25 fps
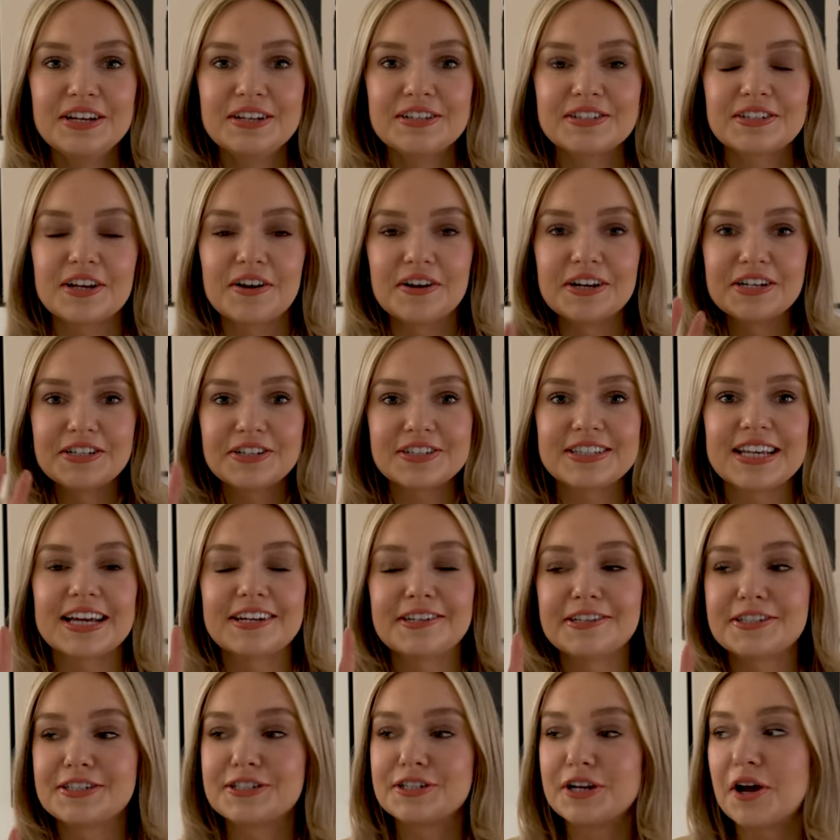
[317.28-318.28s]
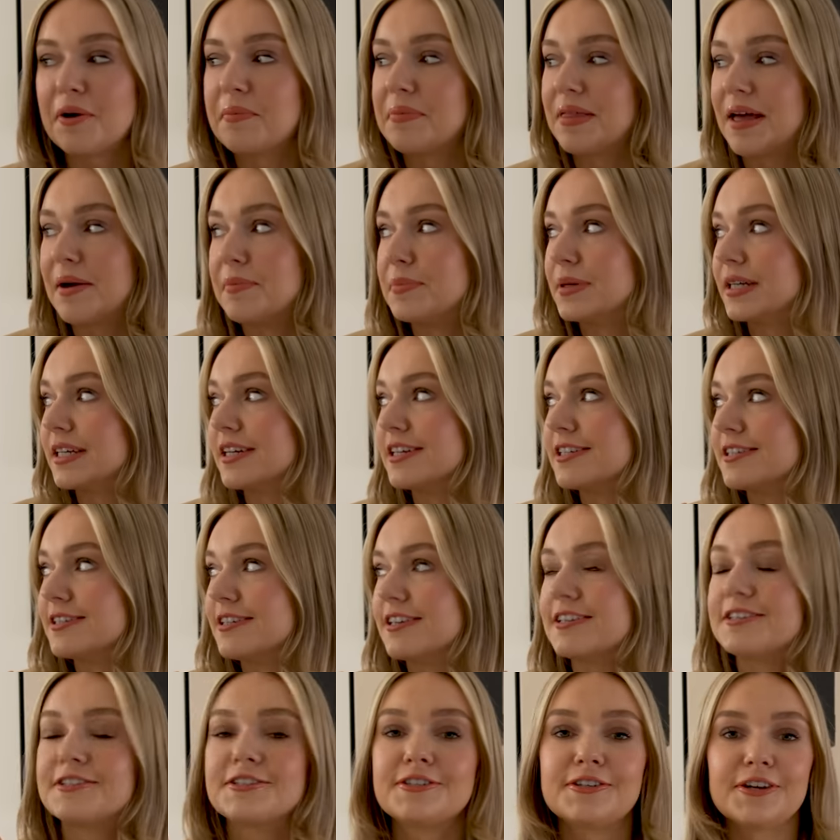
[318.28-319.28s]
Sorry, I just had to stop then because
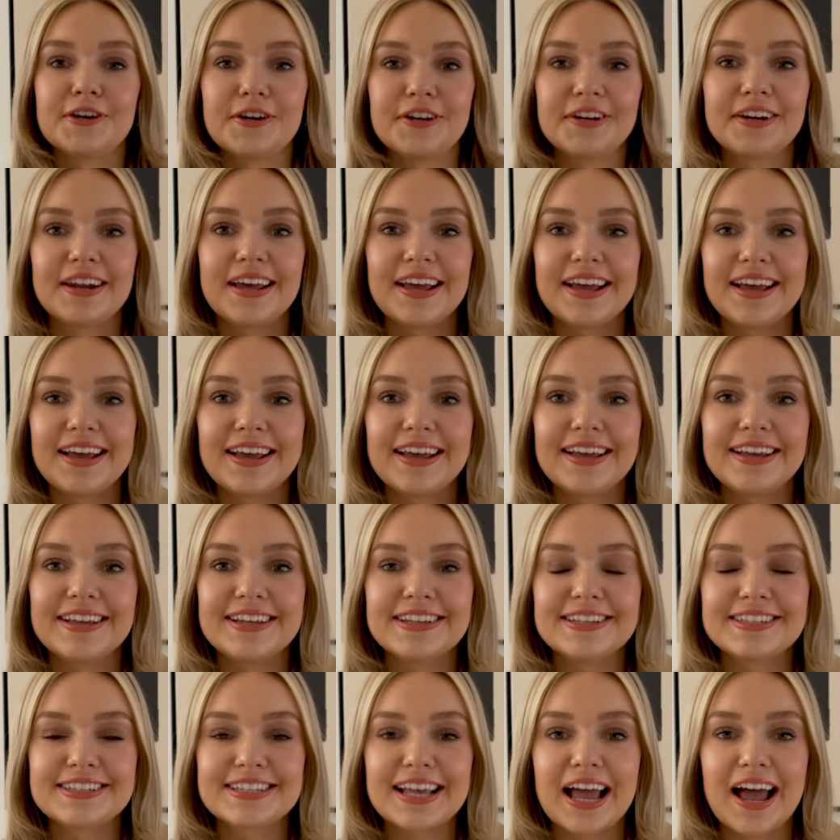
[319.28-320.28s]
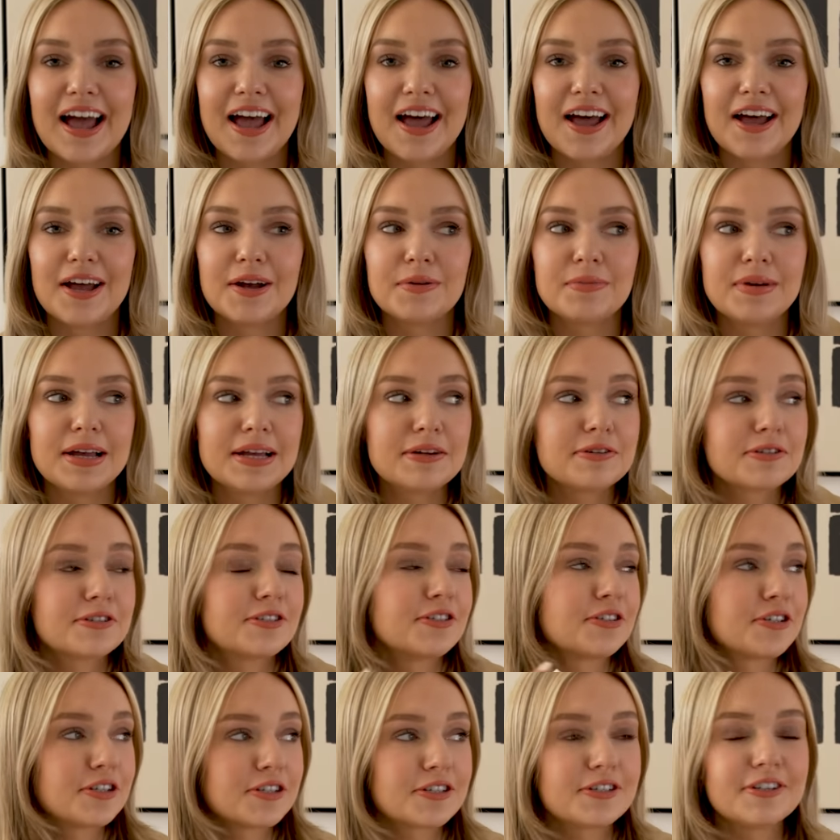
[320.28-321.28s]
the sun is, it's
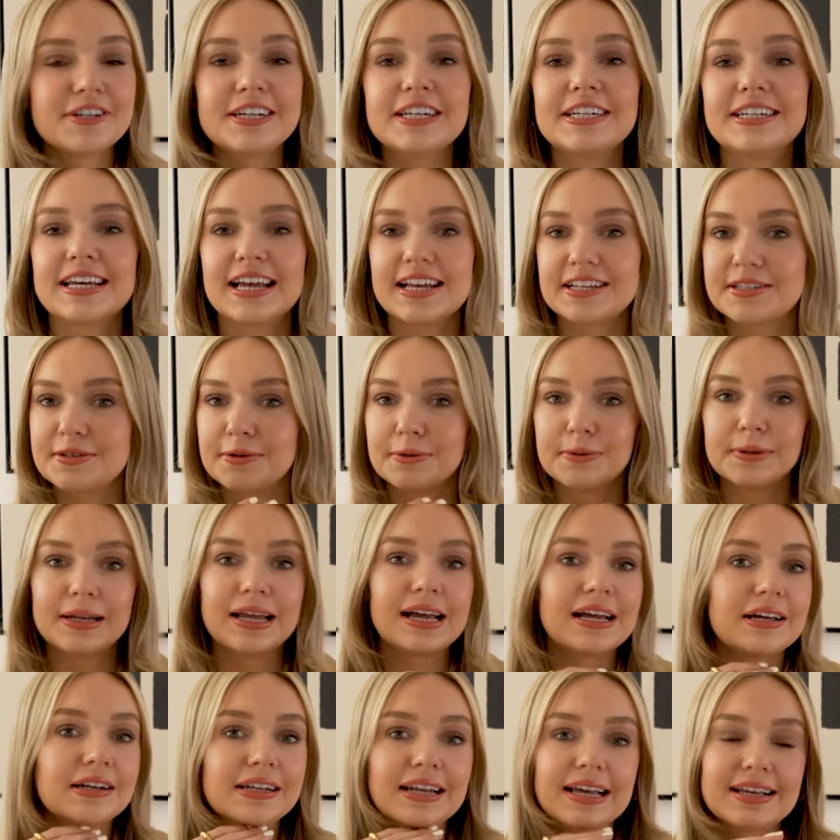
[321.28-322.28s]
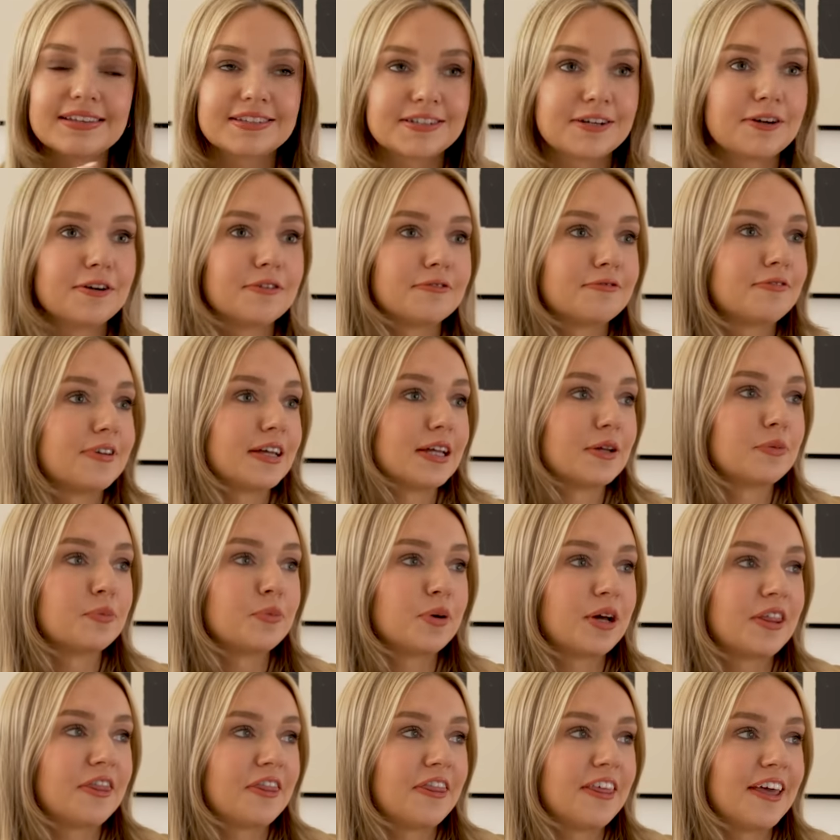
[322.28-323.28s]
such a sunny day, so like, let's not film
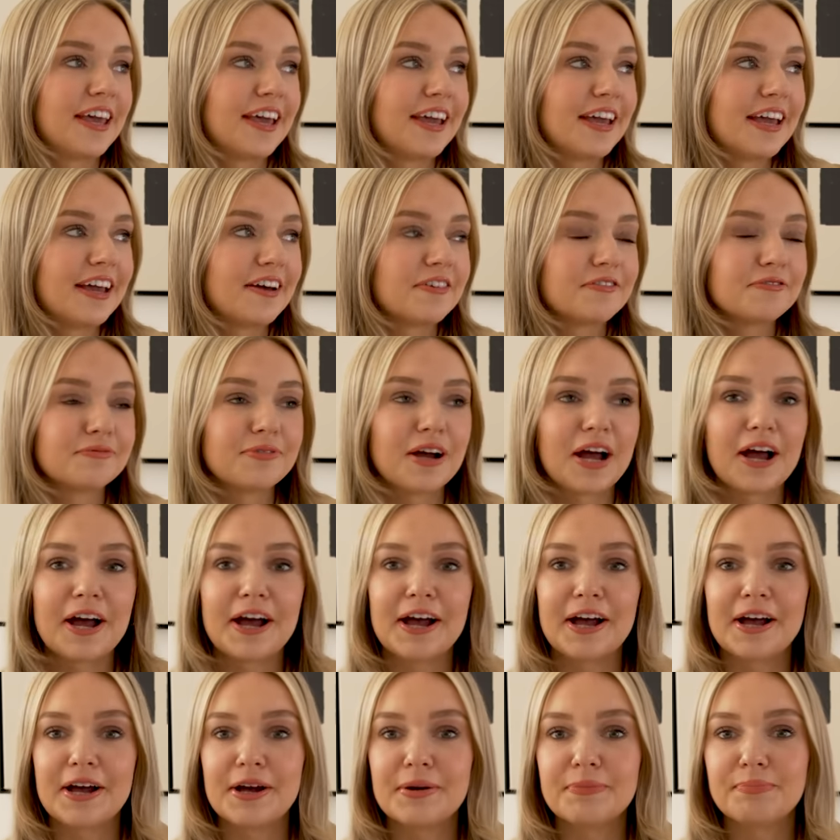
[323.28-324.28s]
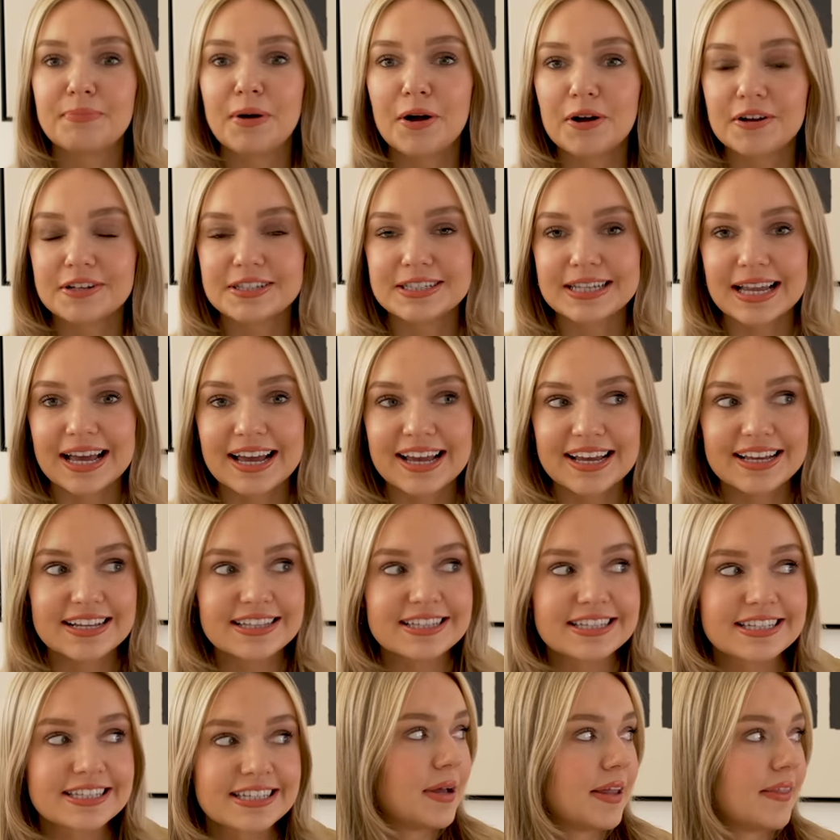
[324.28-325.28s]
with the box
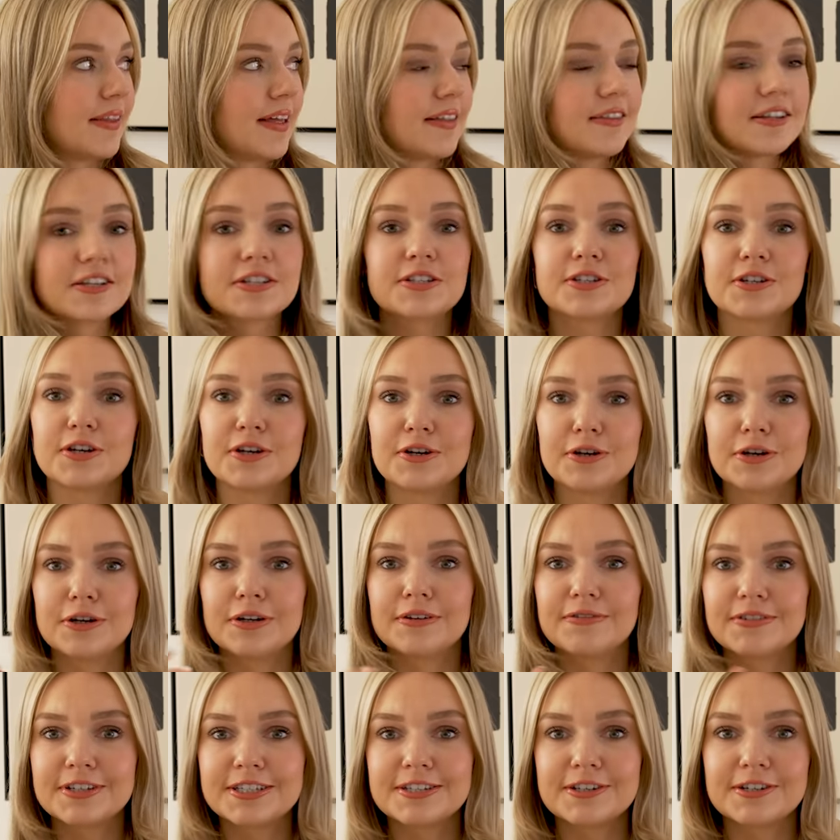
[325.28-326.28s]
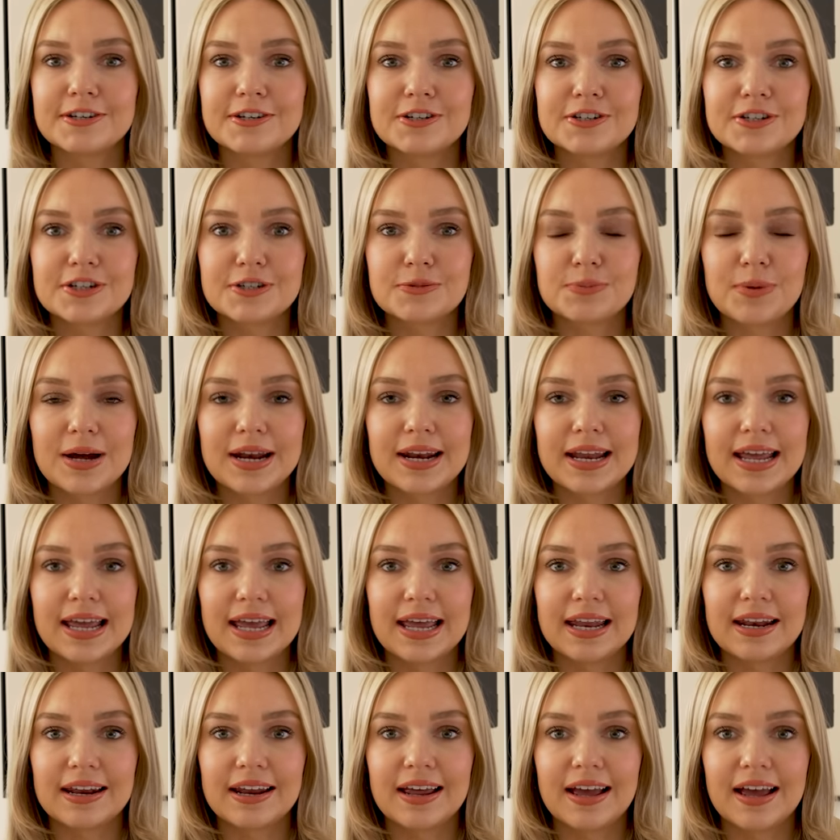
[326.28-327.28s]
lights. And then the sun all of a sudden just went
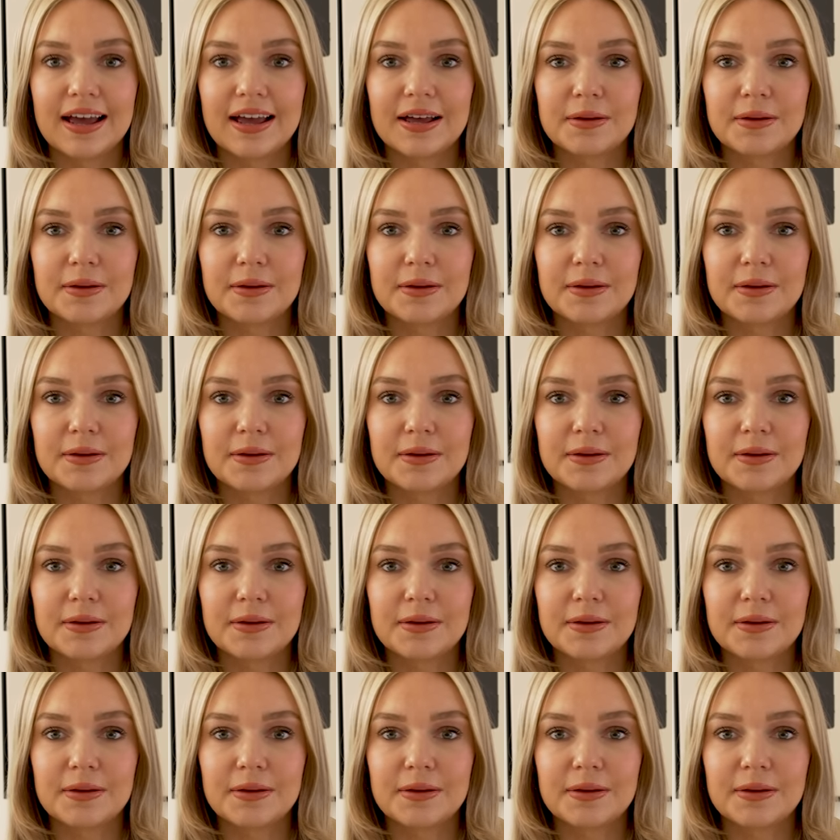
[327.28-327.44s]
in.